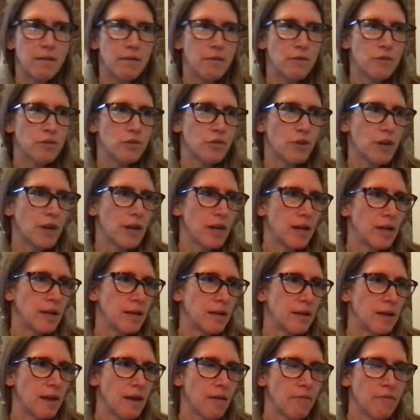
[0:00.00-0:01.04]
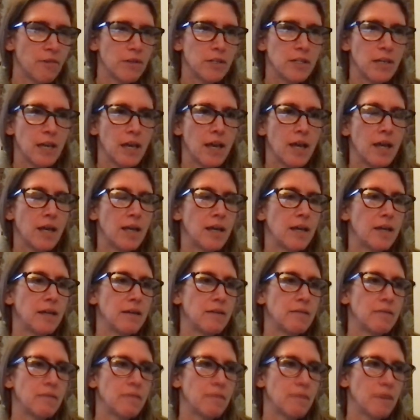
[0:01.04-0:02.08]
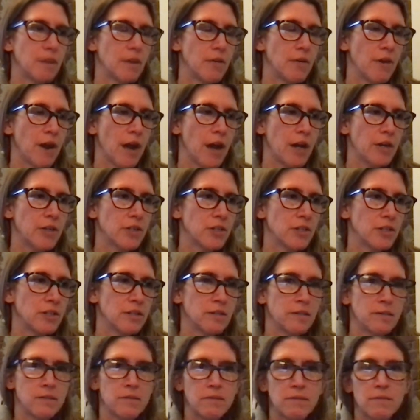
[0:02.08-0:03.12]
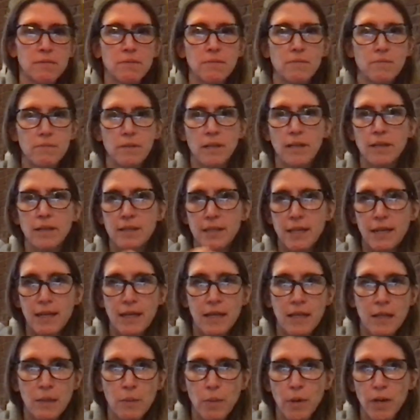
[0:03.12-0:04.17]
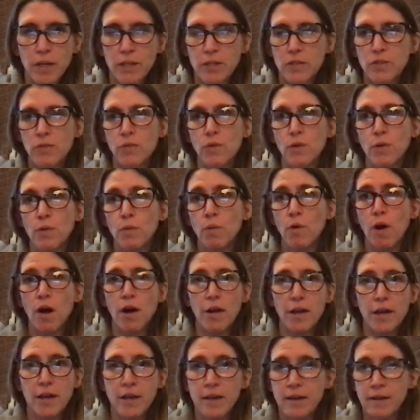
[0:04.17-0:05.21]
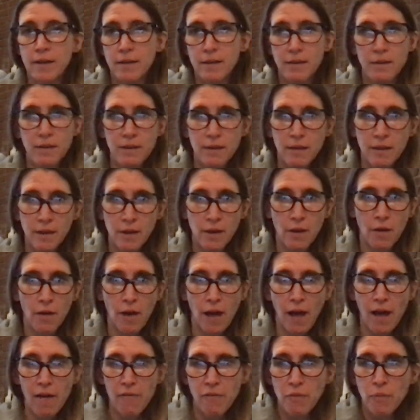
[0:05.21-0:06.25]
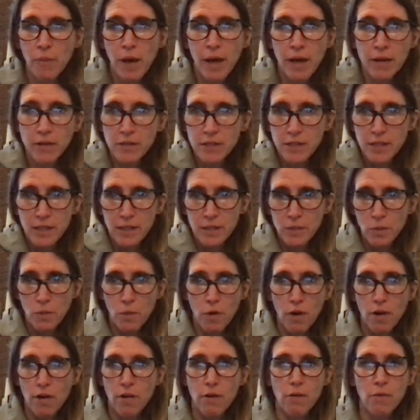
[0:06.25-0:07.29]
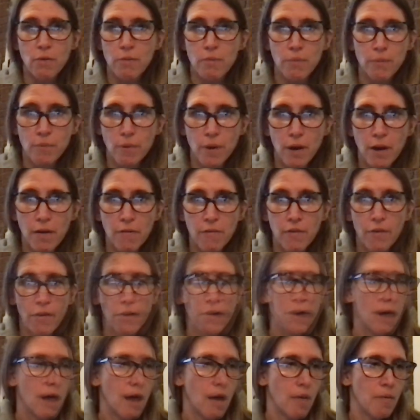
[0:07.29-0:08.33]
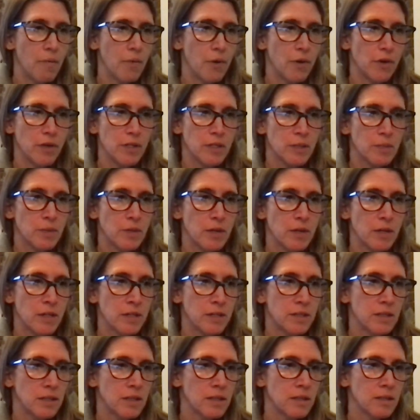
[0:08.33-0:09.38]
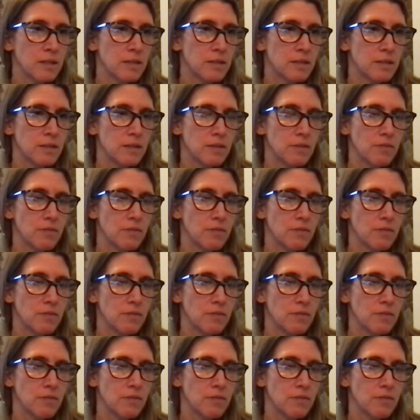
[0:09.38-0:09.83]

You're trading everyday interactions like taking the bus or walking, you know, a half a mile to get to work or whatever um, your experience is